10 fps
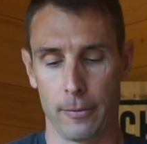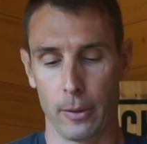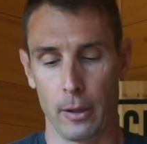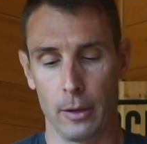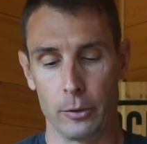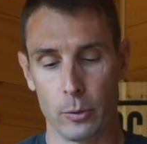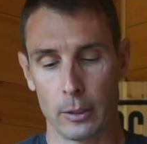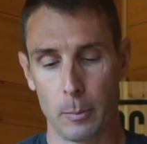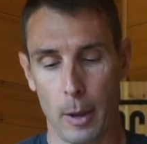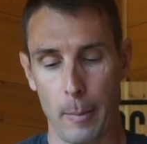For the
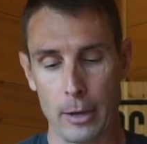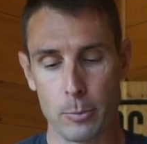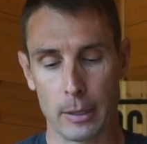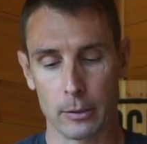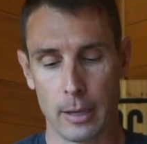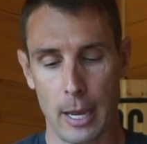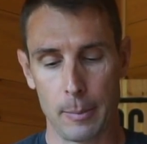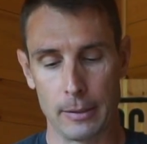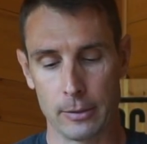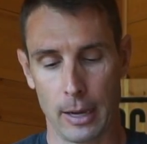direct mount matchmaker
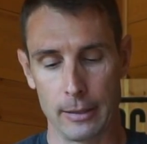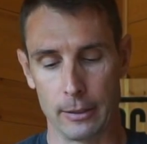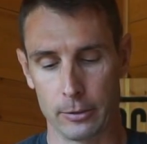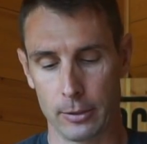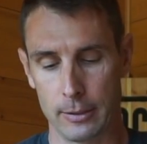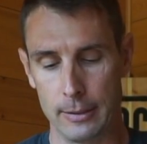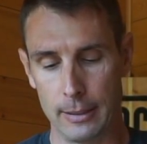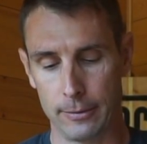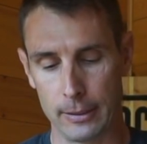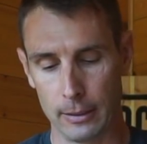type, it's got this
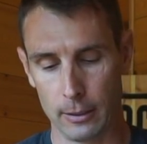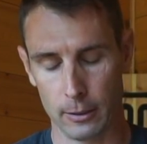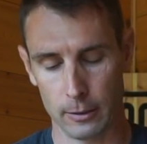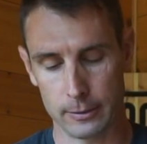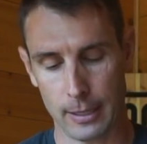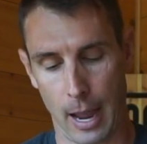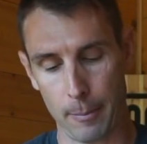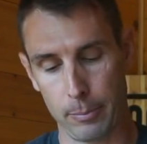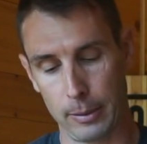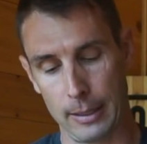nifty little
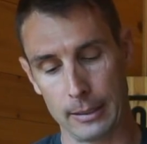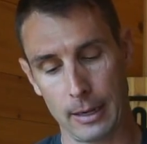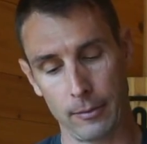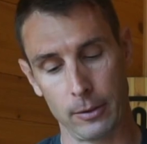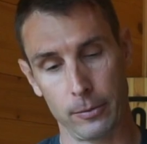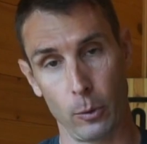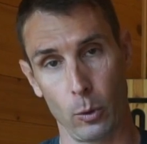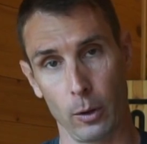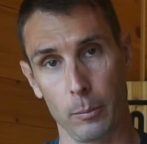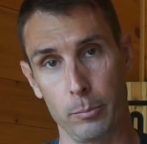top plate cover
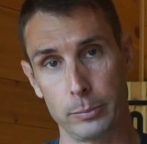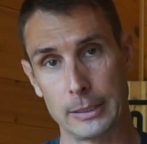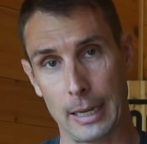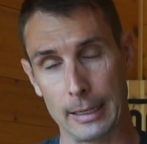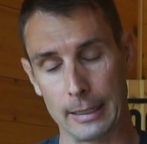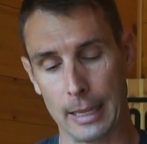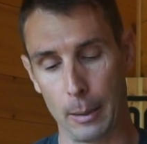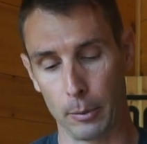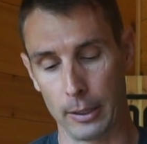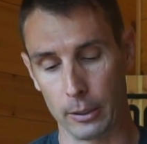for sliding the
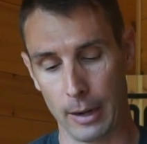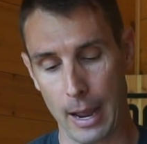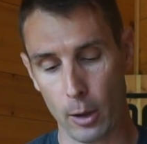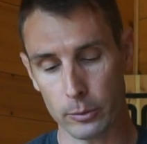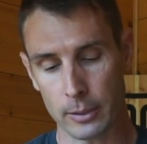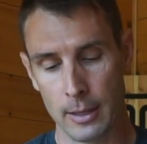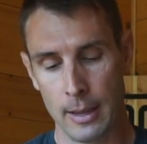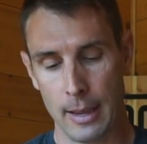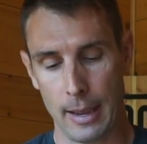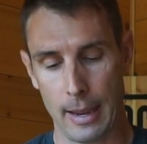cable in or out,
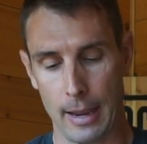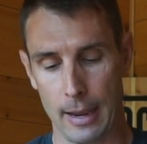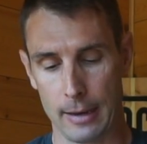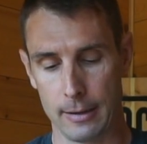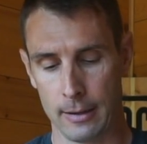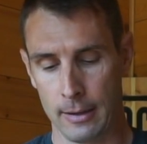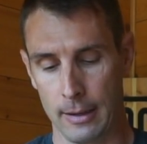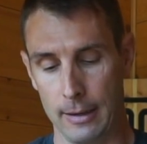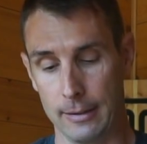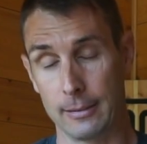and
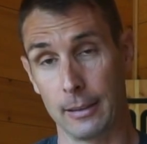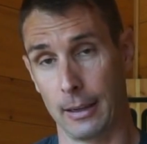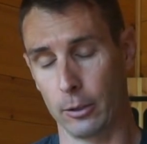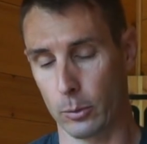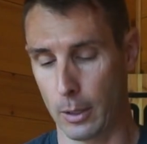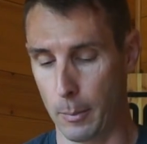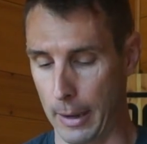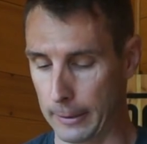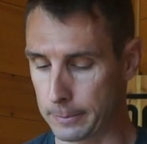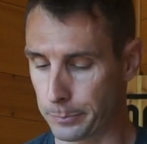it is the lightest one they make.